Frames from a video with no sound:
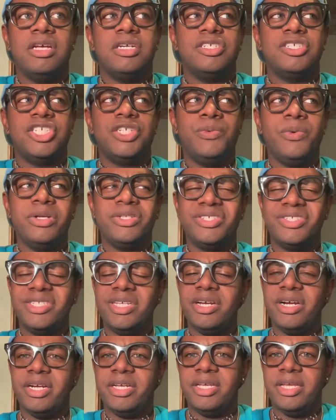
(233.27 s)
She wanted to
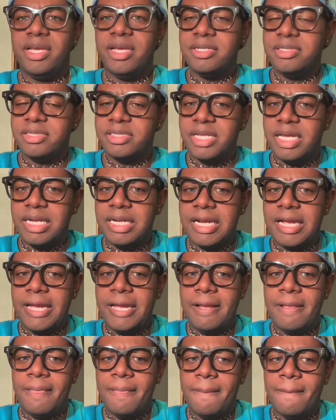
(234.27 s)
see her kids that
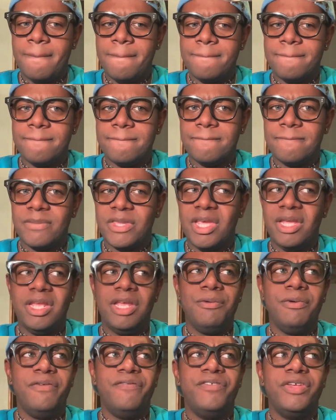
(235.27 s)
night, and
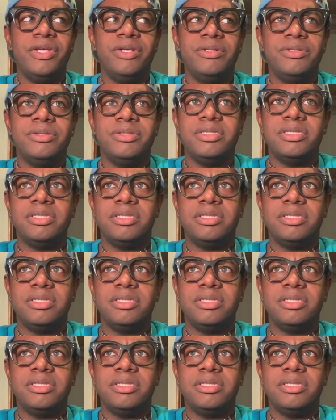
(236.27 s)
he refused.